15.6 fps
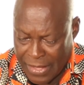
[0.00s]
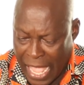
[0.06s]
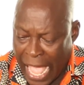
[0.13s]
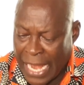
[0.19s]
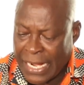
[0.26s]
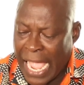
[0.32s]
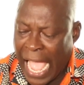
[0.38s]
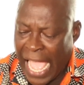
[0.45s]

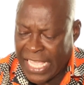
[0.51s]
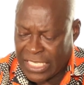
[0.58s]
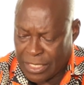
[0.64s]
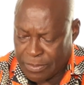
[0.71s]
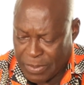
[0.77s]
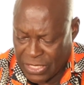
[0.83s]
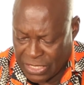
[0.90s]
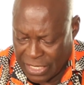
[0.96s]
an eye
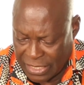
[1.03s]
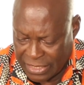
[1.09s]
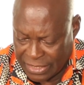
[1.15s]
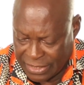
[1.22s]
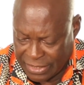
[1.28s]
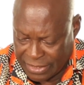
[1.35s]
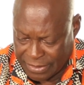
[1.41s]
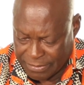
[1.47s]

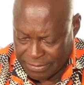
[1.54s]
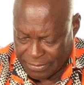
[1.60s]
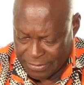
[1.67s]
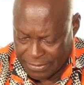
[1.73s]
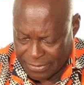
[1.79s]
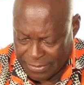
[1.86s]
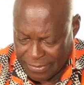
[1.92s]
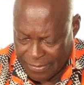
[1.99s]
specialist,
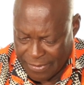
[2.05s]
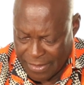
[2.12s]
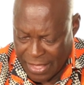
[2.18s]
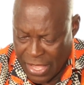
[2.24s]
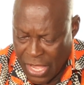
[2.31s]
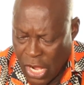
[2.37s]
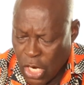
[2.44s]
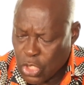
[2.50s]

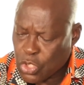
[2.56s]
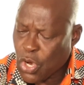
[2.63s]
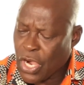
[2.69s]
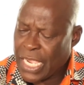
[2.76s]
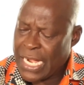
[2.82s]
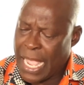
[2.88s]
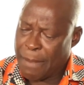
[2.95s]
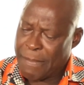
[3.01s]

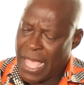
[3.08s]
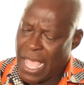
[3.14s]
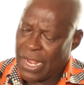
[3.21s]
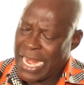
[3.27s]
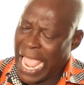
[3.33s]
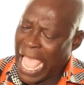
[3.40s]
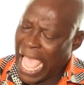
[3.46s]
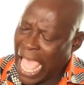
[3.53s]
talking
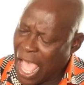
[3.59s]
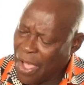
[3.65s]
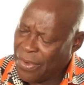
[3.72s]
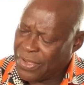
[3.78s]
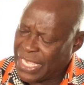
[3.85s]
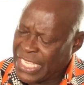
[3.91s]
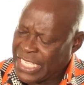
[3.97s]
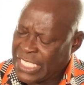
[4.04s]
about
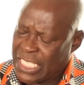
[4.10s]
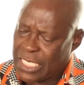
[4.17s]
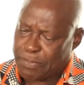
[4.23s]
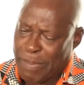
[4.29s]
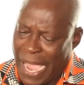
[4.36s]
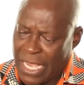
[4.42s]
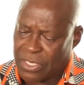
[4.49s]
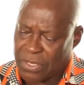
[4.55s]
how, in
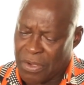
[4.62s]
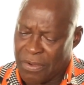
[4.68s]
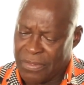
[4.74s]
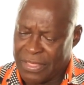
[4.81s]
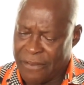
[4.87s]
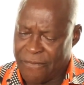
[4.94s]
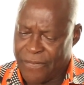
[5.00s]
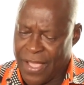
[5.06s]
spite
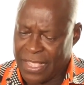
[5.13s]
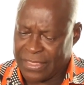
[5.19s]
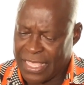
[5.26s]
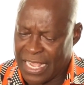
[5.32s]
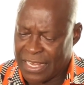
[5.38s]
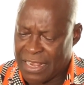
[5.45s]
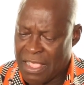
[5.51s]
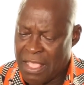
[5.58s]
of the fact
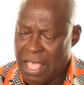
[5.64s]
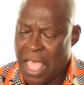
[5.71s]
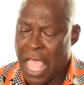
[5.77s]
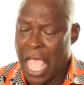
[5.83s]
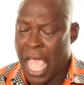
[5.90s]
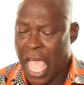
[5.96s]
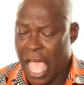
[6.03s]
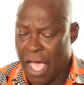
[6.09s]
that
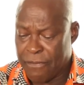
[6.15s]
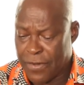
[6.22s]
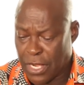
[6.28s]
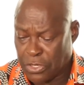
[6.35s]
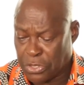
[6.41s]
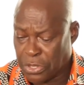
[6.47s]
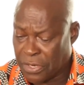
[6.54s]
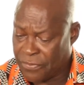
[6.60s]

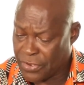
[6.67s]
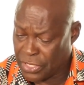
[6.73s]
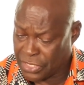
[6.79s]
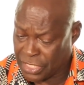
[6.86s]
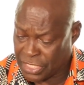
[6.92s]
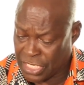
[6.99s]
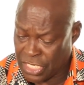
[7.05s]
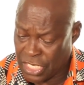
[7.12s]
Harvard
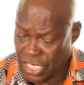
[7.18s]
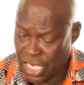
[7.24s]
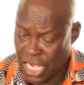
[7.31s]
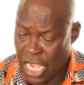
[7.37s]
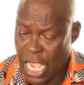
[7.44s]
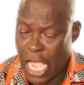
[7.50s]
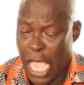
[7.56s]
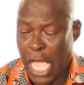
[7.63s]
University
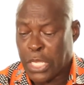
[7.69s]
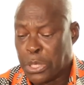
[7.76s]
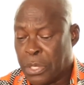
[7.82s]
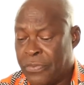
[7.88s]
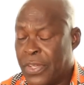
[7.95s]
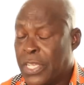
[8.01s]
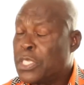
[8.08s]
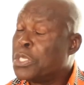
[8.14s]
and
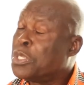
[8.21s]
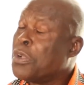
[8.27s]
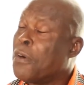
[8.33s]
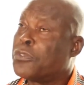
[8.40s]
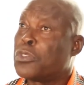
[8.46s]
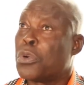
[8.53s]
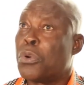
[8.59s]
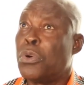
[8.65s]
University
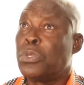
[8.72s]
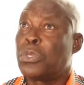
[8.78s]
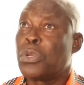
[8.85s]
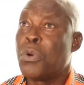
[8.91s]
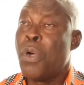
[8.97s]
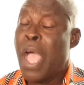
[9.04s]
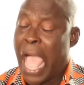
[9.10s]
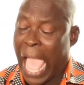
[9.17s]
of
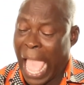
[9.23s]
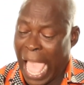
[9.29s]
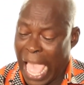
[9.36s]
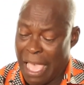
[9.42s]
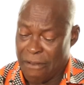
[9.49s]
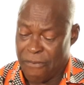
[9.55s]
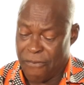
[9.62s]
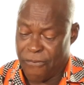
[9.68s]
Toronto
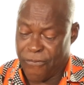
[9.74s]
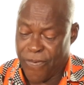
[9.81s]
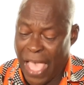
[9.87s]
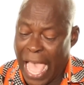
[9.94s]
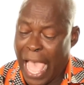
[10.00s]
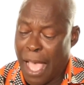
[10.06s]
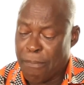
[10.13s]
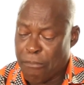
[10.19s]
are
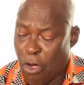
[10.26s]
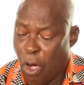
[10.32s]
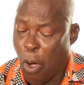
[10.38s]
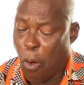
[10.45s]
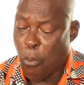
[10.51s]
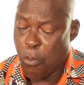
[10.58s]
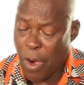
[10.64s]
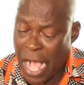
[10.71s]
far
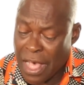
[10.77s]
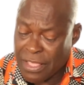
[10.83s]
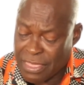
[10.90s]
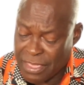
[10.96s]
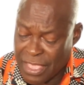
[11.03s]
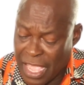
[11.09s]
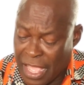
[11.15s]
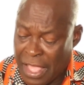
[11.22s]
more
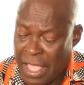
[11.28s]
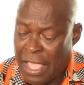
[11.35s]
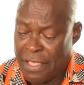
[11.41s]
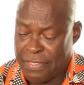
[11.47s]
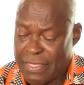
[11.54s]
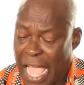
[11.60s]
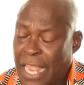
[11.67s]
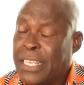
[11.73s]
wealthier
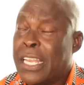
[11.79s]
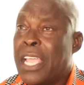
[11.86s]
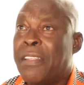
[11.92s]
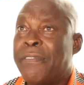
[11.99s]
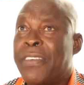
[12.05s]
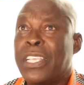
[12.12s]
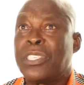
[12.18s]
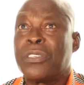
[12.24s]
than the
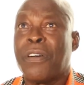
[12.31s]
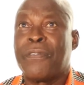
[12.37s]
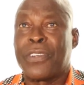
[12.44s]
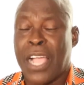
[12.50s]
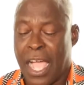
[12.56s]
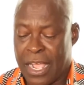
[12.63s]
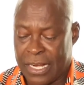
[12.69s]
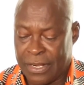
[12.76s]
University of
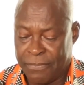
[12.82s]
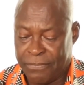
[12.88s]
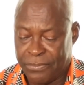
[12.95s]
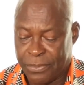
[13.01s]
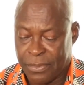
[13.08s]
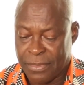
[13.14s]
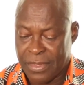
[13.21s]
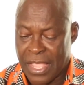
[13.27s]
Ghana,
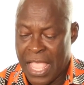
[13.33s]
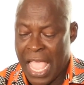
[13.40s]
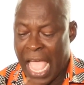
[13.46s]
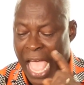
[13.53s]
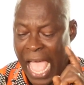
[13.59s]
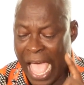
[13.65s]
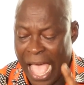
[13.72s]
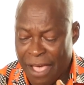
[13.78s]

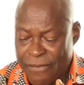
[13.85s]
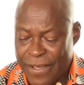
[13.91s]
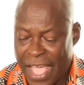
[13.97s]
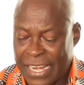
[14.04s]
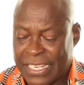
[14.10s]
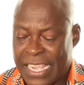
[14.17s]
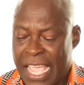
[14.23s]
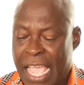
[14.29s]

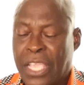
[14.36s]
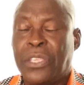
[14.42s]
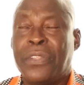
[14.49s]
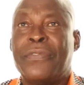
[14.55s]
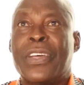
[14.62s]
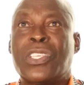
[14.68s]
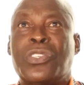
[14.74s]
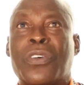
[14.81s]
Harvard and
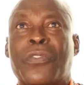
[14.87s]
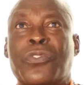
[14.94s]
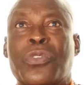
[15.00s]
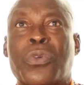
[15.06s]
University of